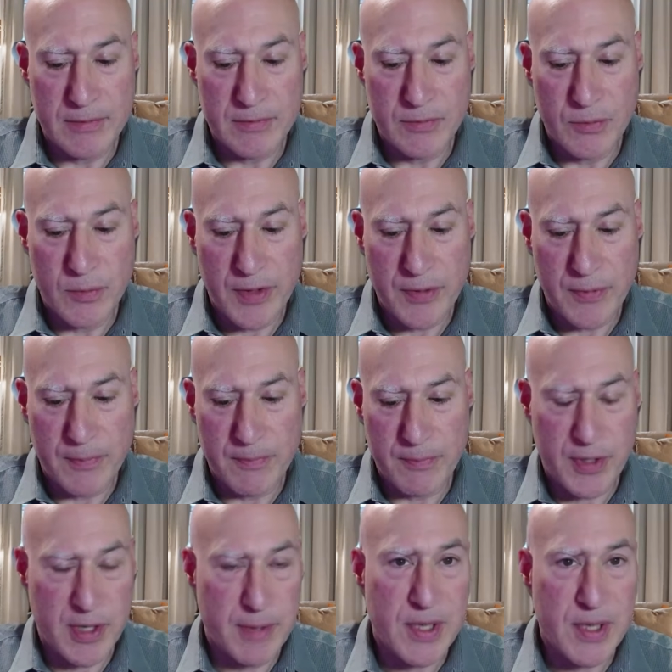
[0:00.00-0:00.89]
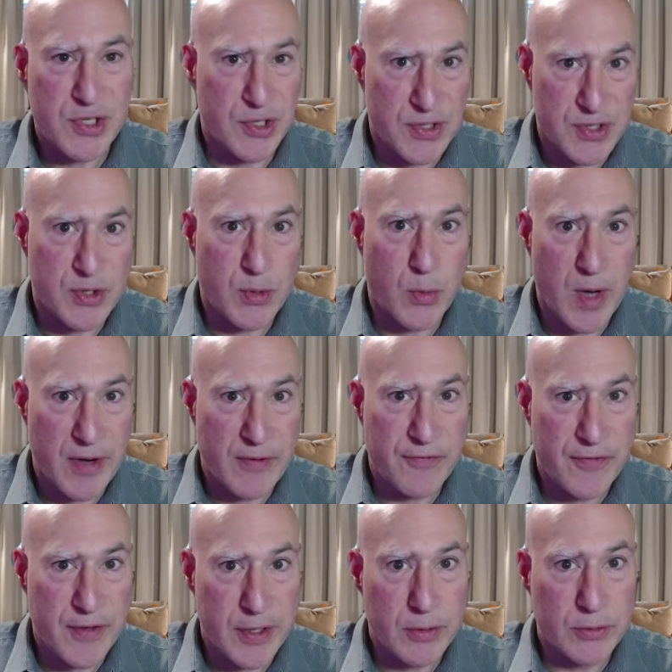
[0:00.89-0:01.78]
with pretty much a square
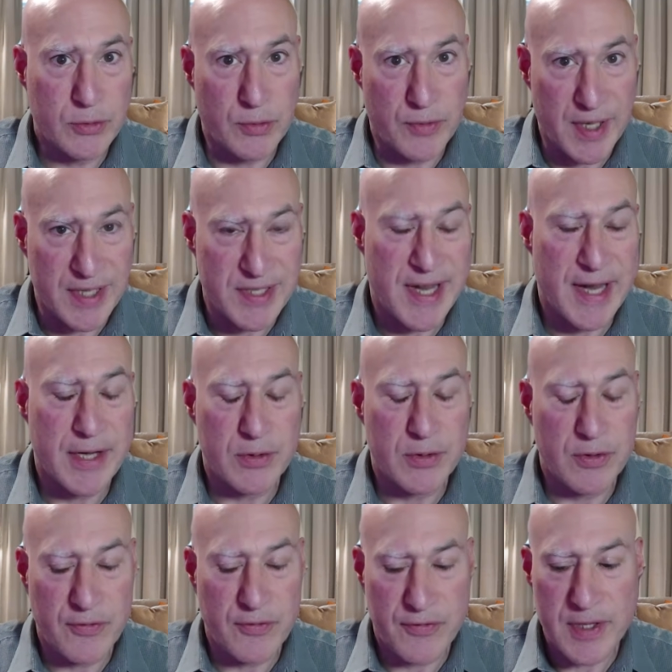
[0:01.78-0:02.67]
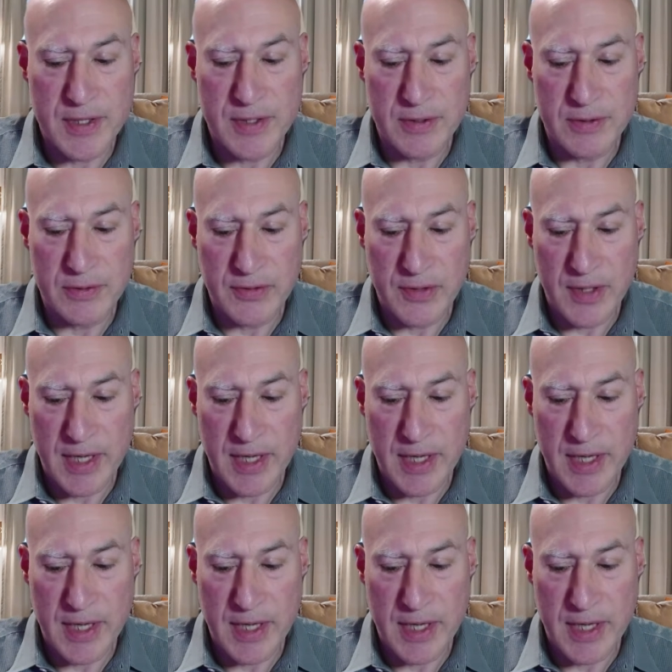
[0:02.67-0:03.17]
field or rectangular field